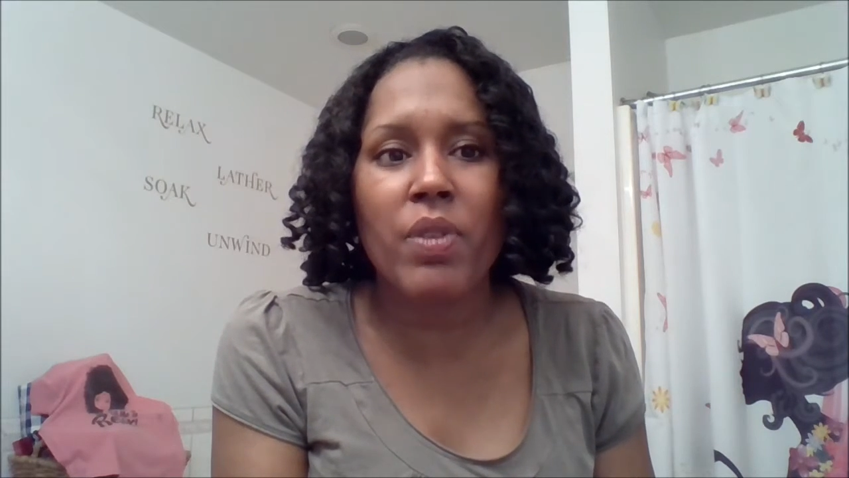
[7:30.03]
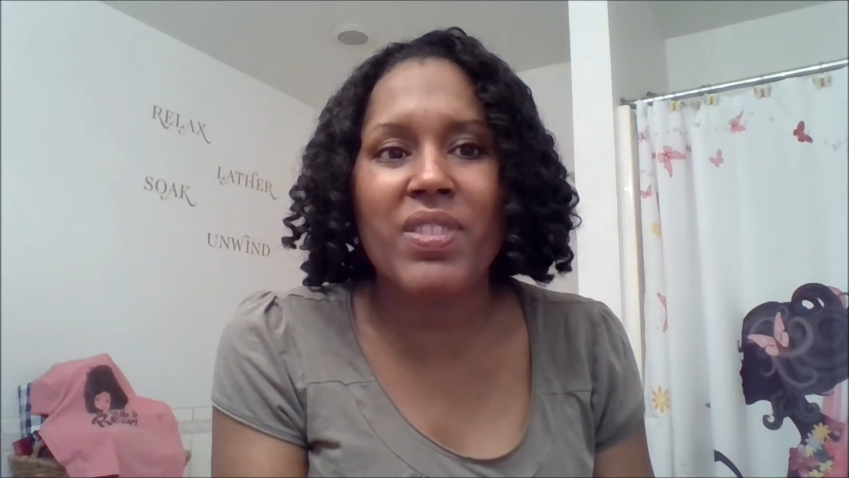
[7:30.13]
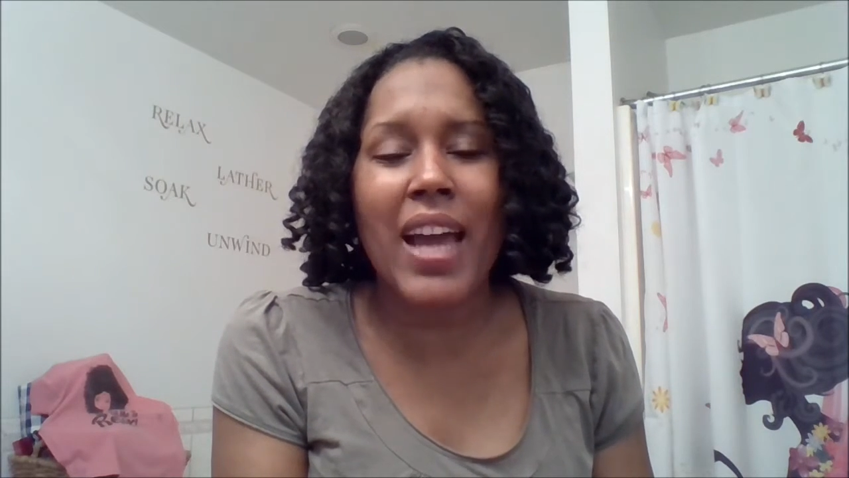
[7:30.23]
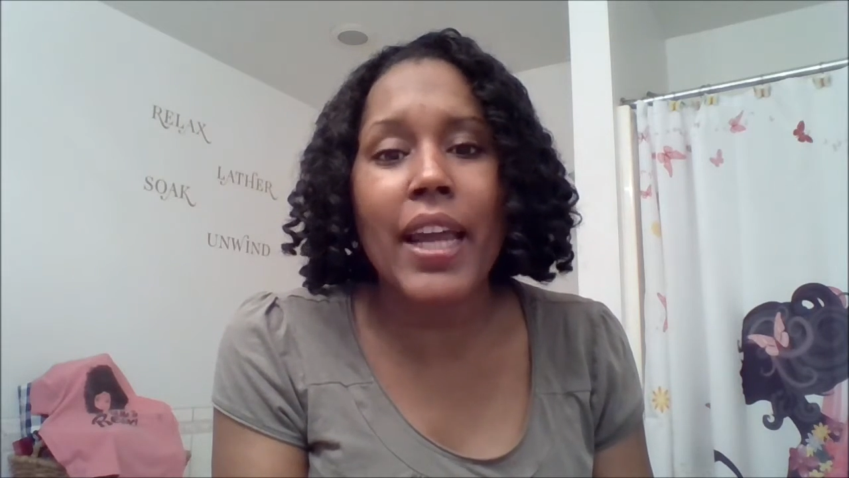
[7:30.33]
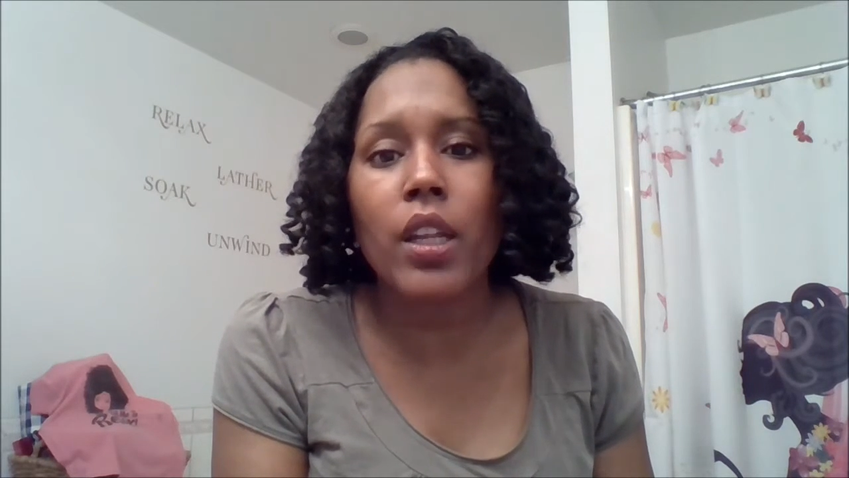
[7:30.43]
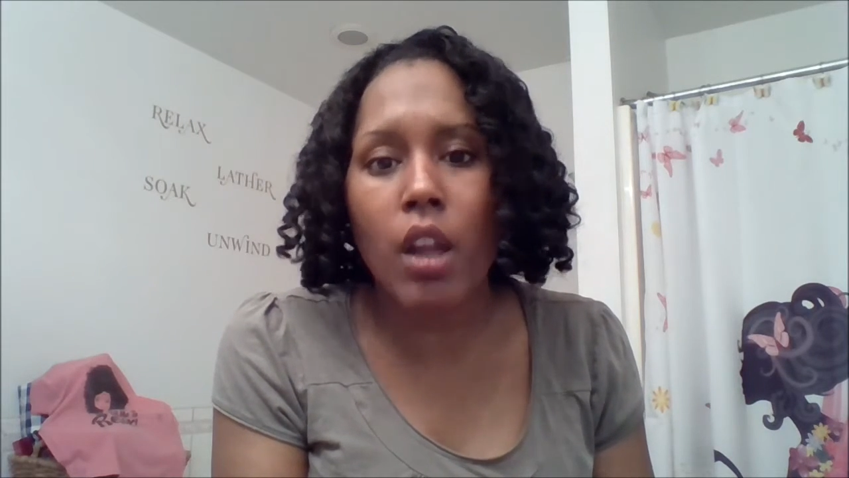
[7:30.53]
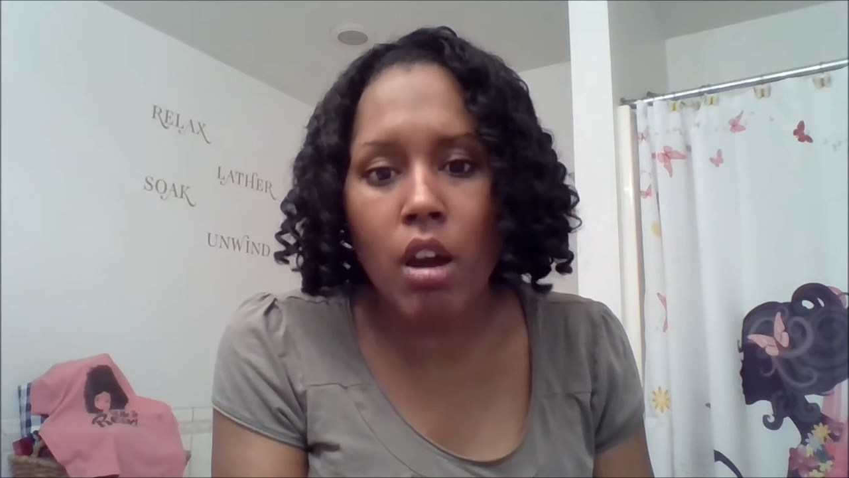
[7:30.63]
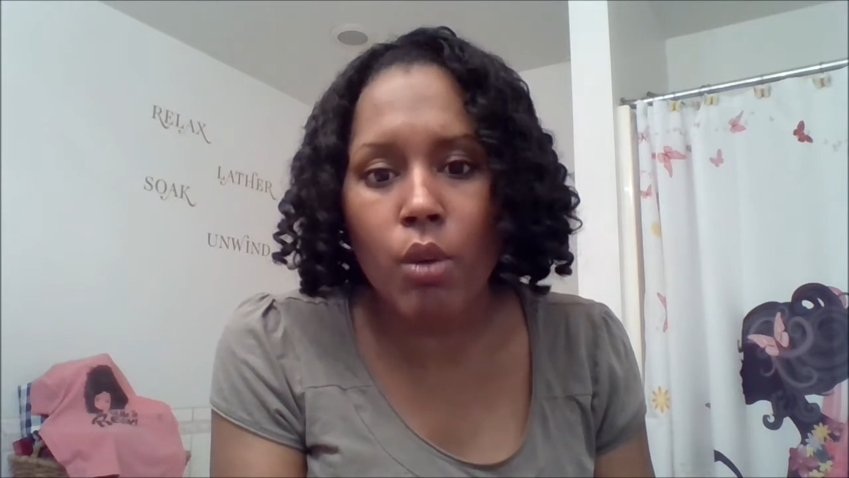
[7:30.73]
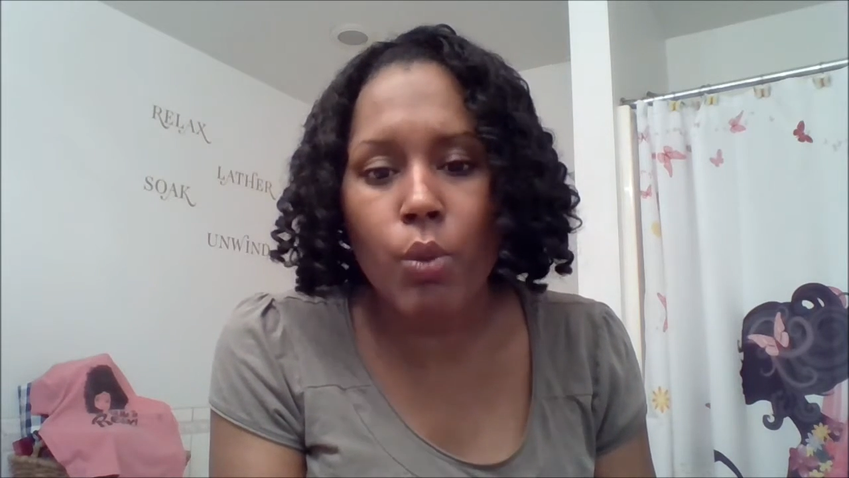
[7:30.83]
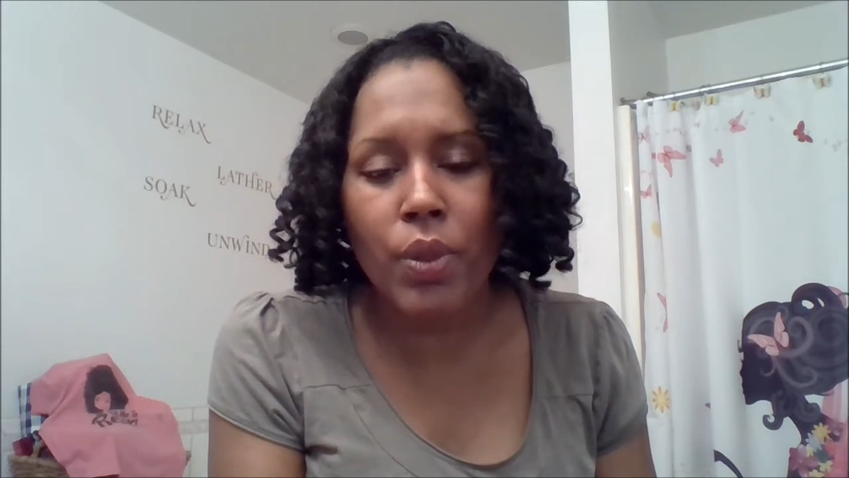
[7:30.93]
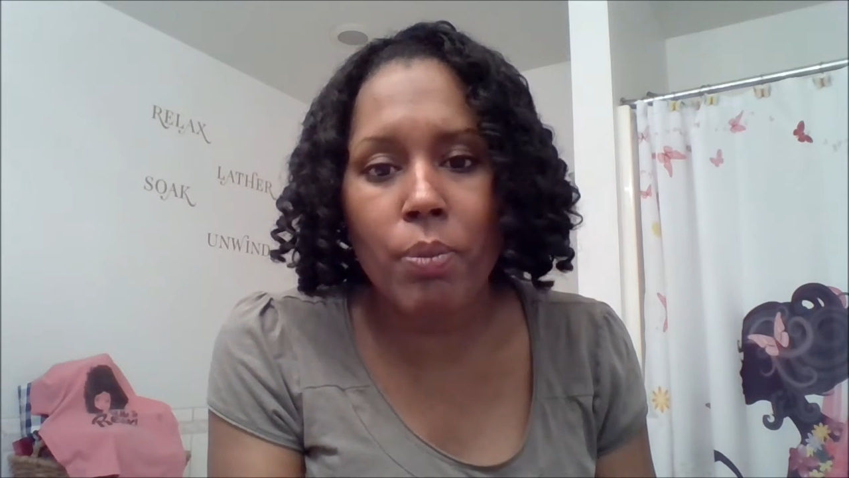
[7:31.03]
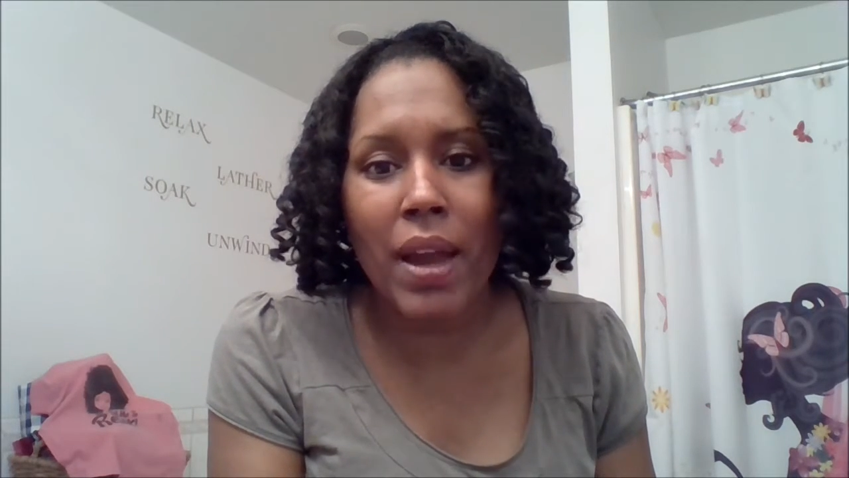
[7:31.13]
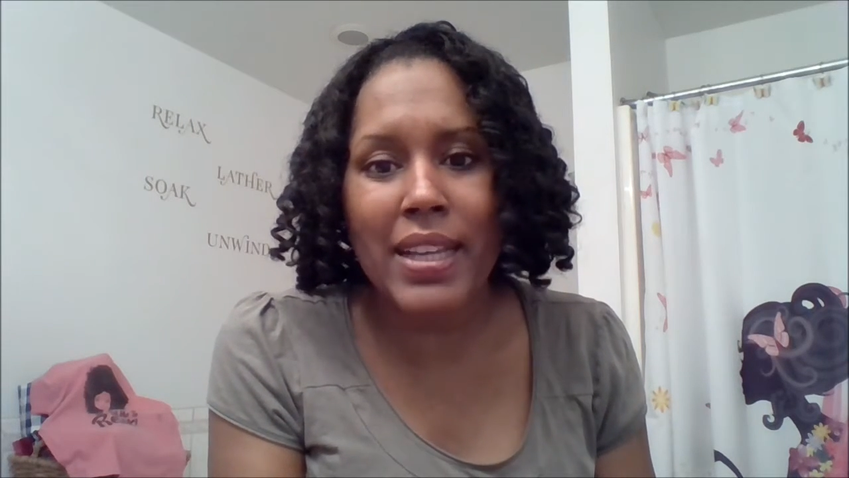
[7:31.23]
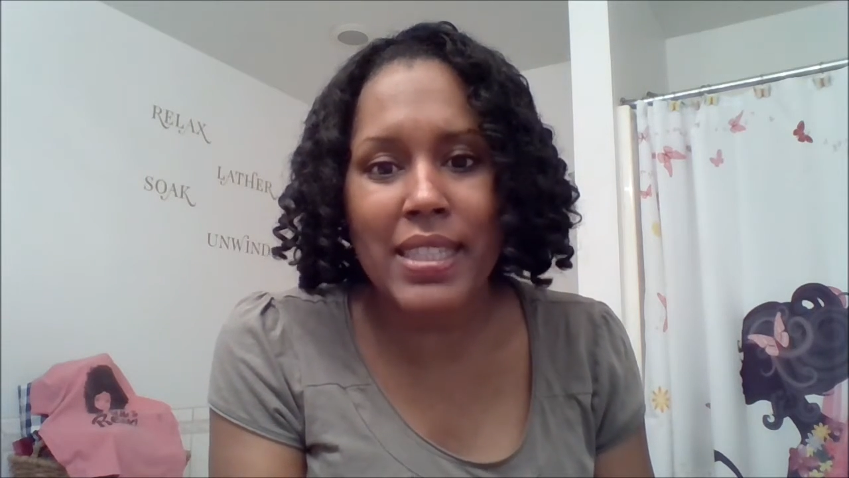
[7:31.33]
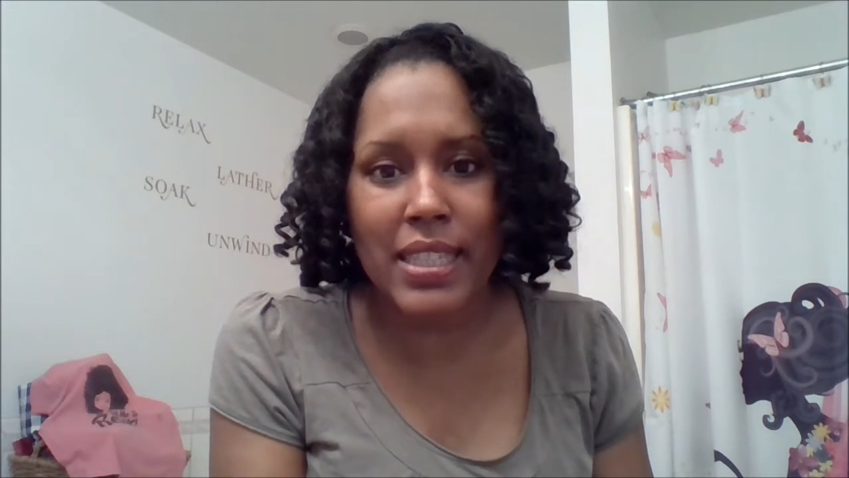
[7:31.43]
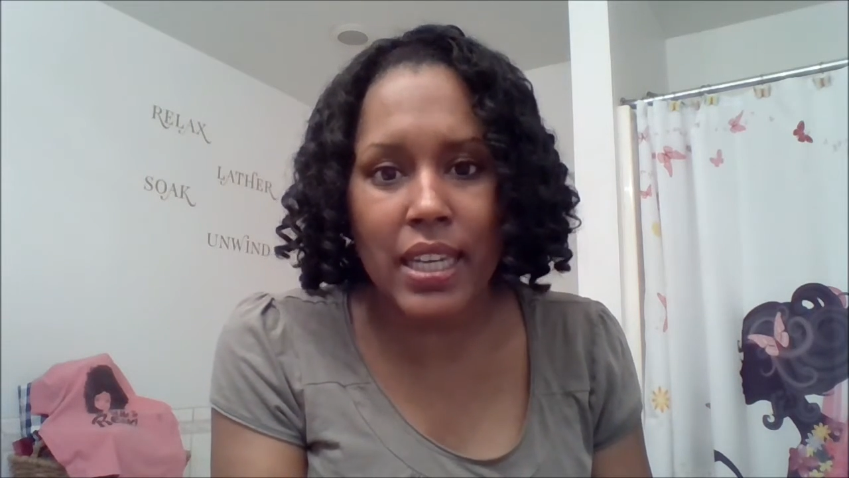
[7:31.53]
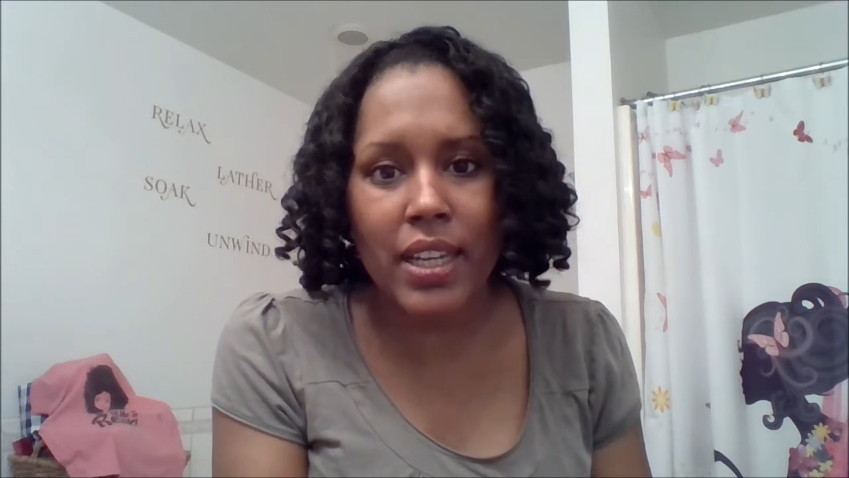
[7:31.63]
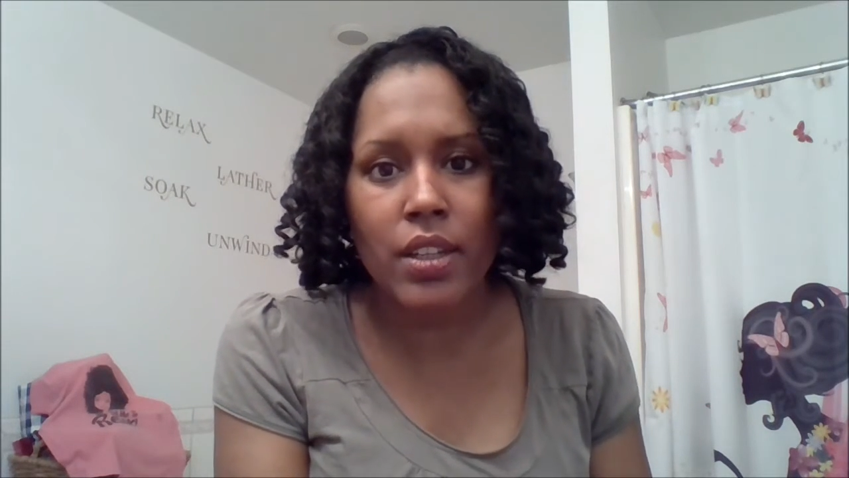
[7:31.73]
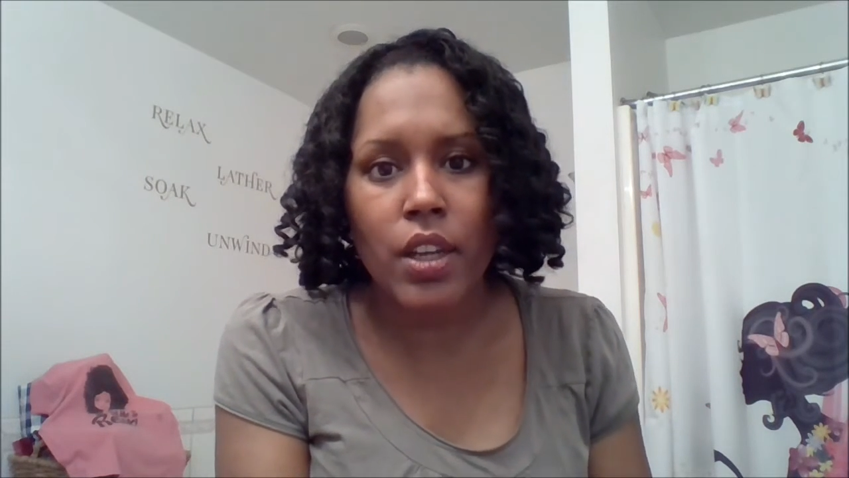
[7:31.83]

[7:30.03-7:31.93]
of dialogue with my son.